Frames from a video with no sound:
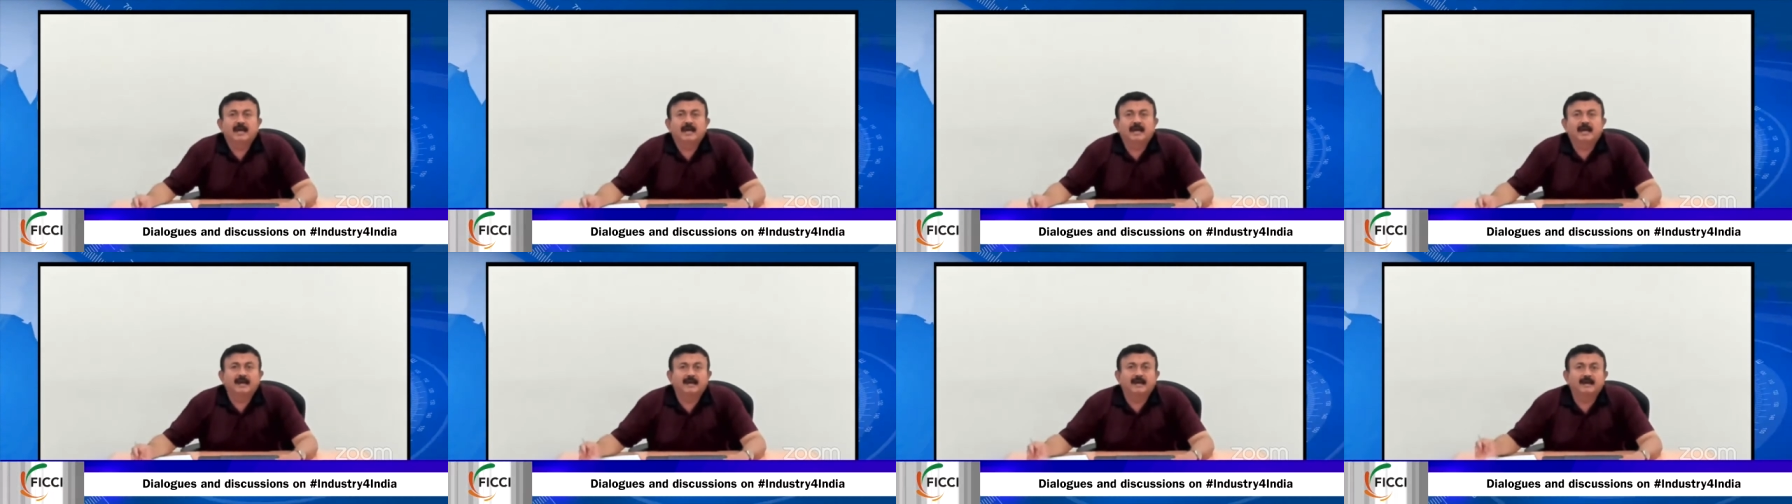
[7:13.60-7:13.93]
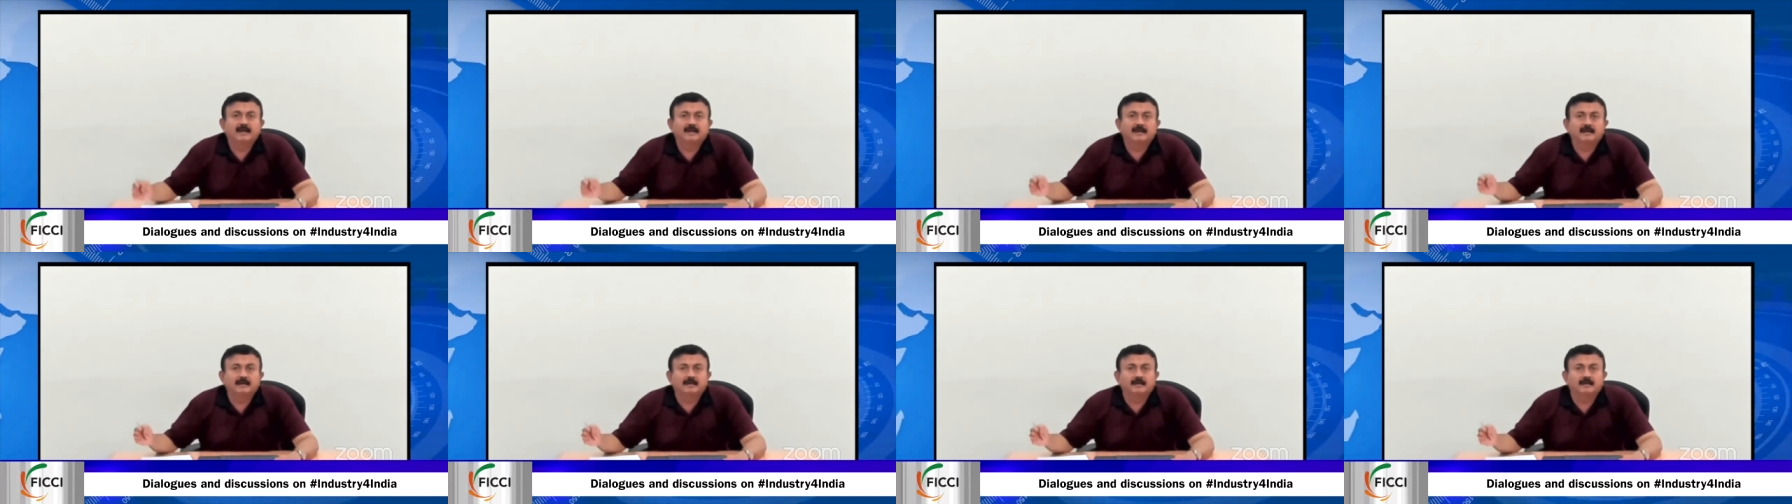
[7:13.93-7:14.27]

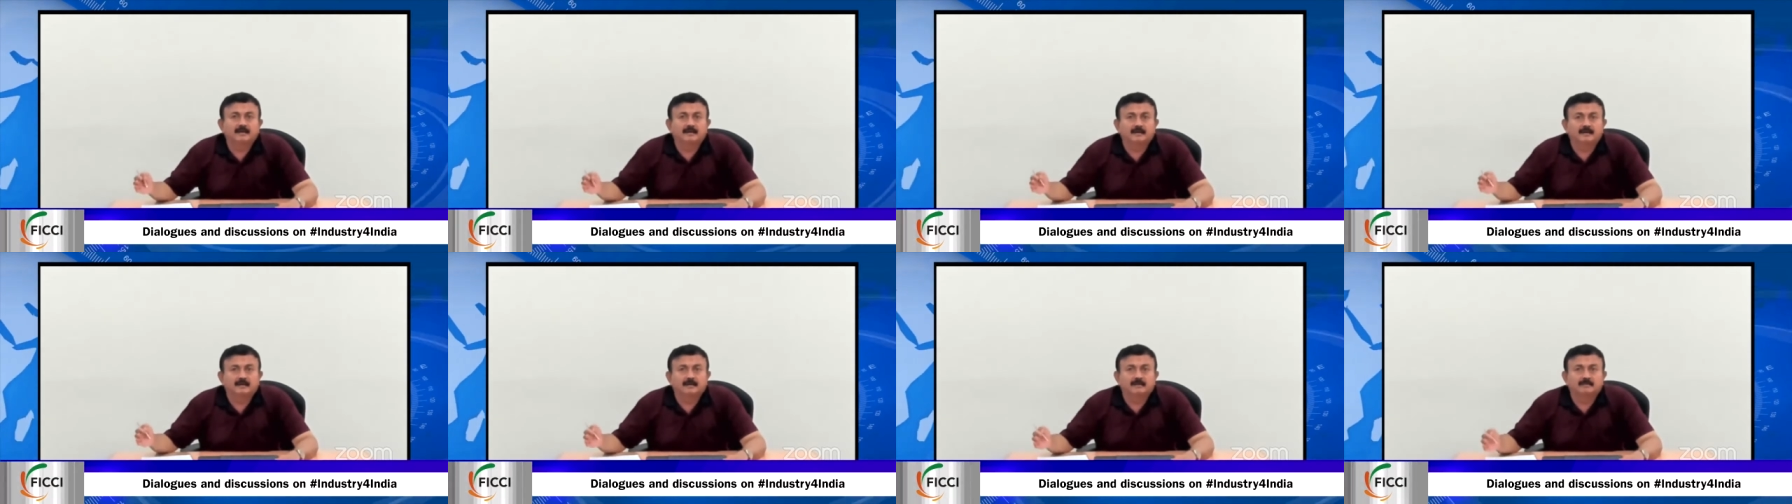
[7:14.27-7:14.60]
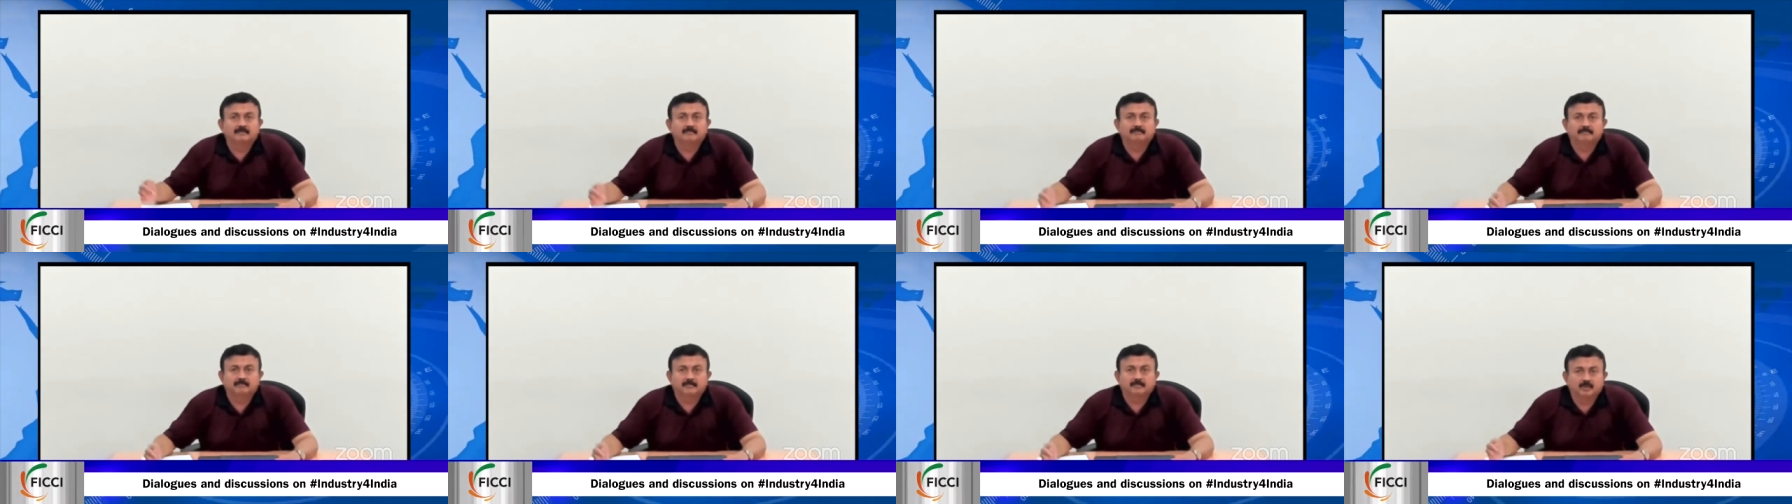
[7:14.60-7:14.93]
and
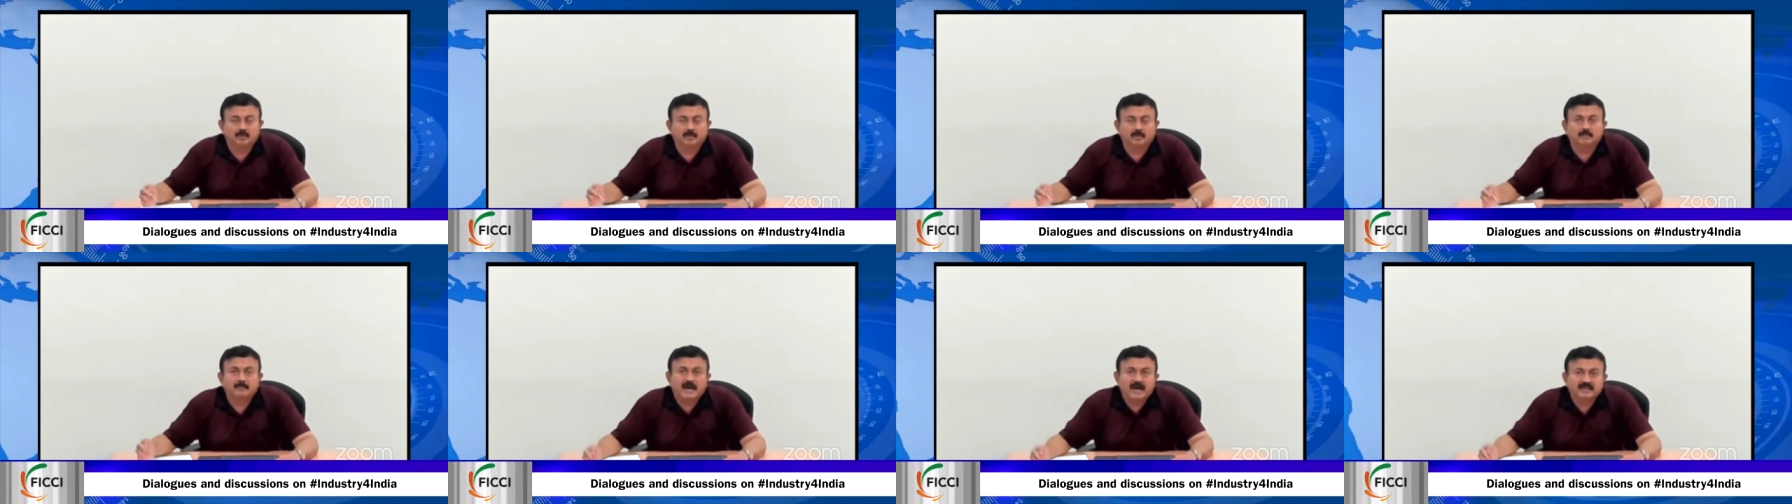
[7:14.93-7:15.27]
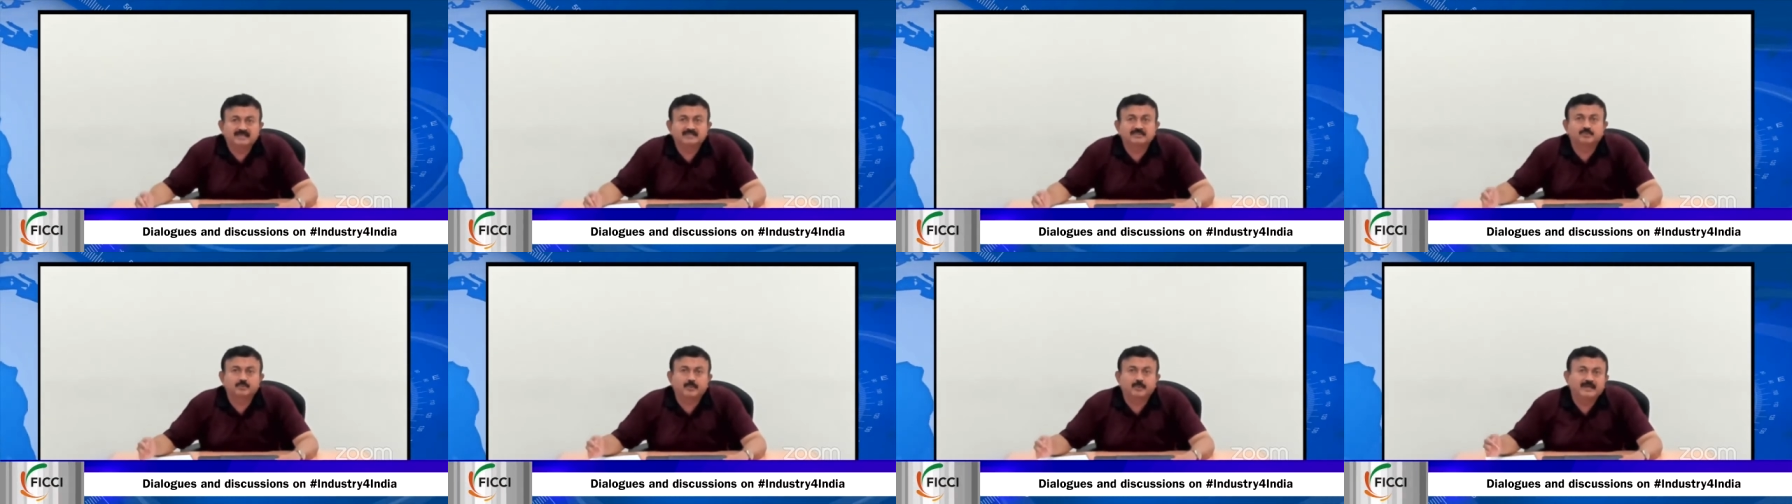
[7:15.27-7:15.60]
uh, you know
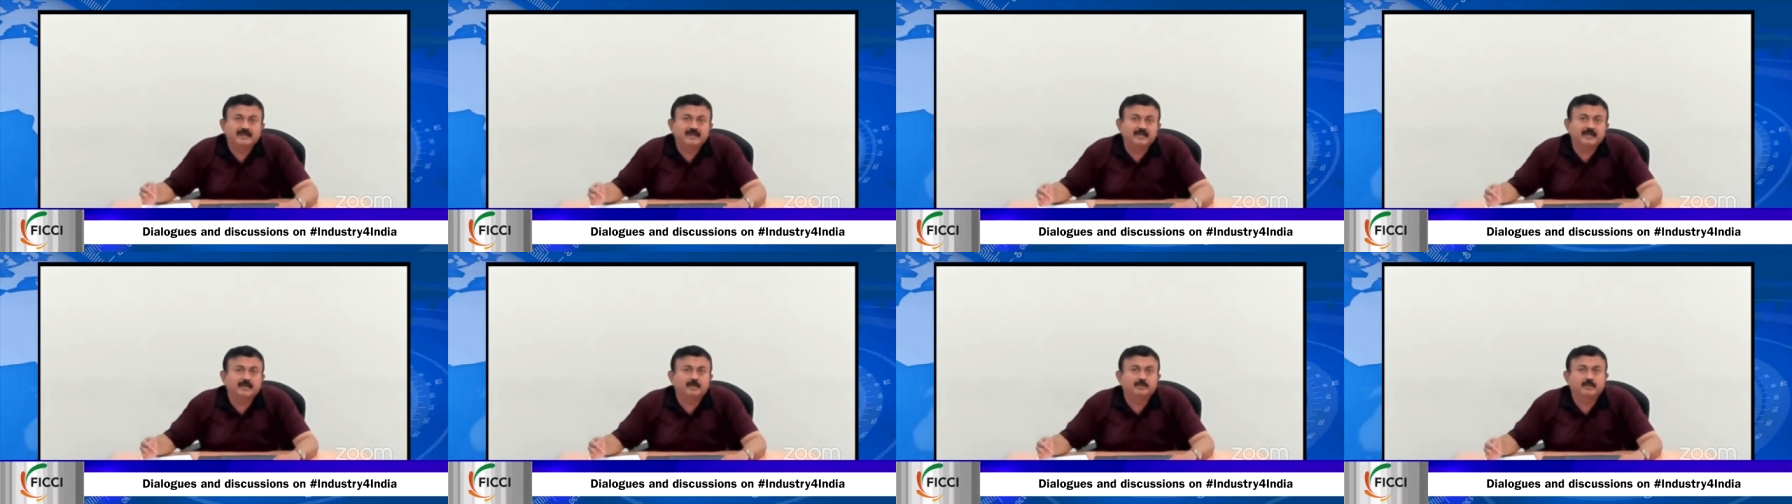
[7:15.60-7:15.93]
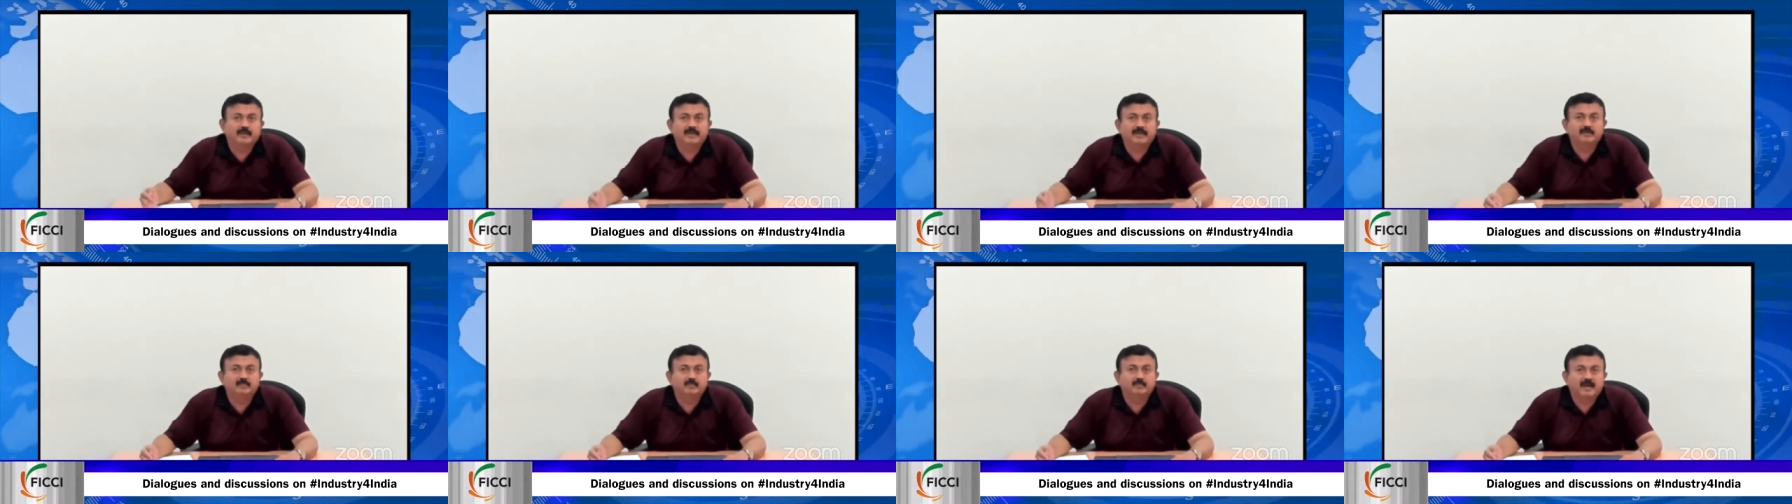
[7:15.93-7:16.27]
March
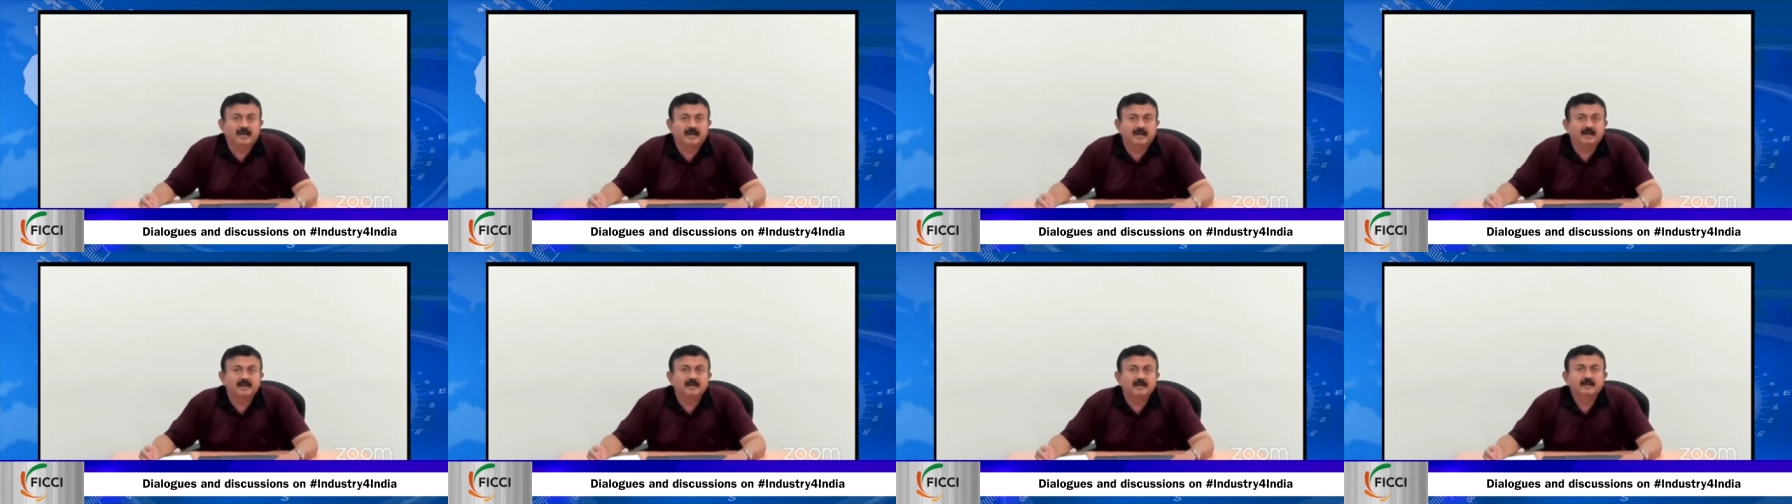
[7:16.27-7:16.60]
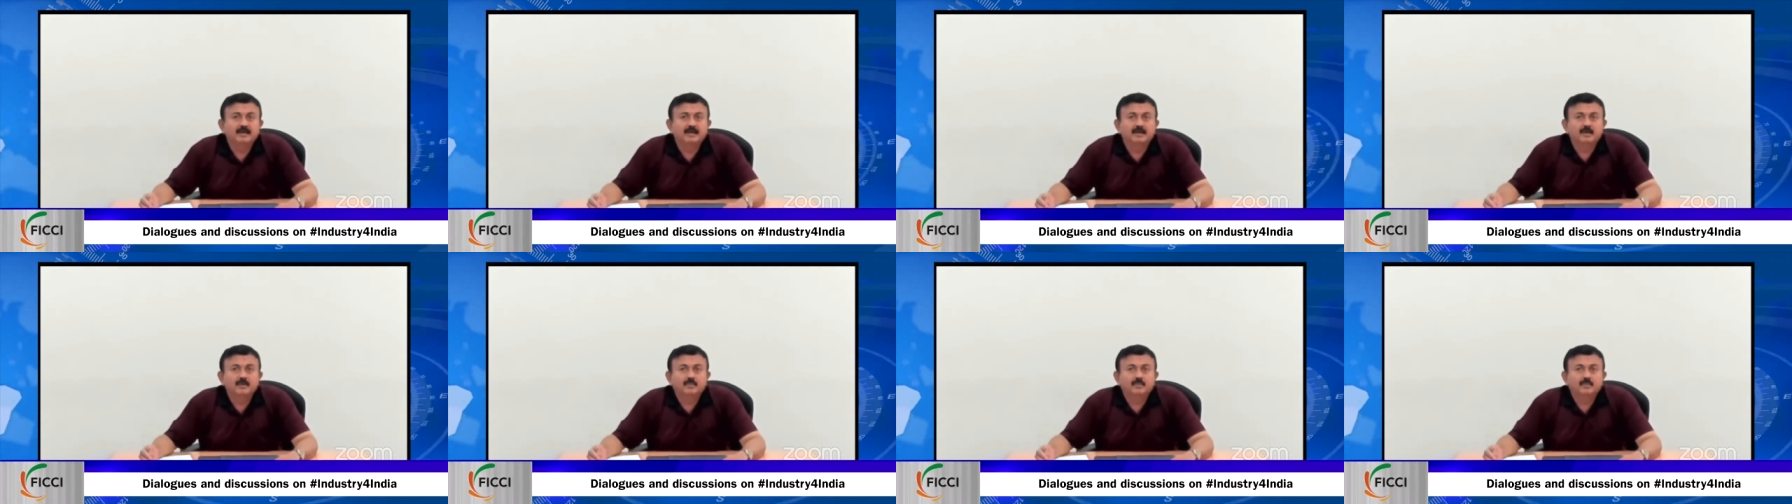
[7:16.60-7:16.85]
2021